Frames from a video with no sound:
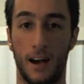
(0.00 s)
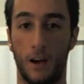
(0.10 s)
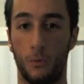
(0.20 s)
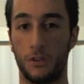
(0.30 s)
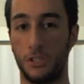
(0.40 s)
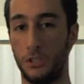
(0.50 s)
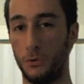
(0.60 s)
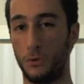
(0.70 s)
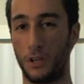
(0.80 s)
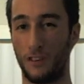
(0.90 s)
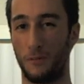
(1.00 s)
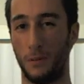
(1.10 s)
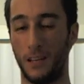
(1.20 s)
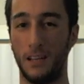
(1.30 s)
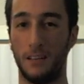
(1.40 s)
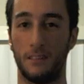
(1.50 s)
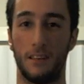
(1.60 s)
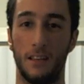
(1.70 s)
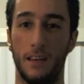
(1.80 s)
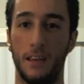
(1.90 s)
I wish you could have played
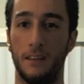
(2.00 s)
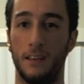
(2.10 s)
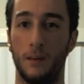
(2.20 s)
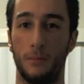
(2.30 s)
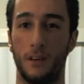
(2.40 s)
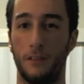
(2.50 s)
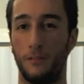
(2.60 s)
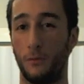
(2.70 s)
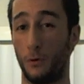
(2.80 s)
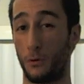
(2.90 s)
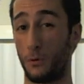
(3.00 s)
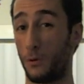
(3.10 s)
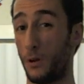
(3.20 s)
in the NBA for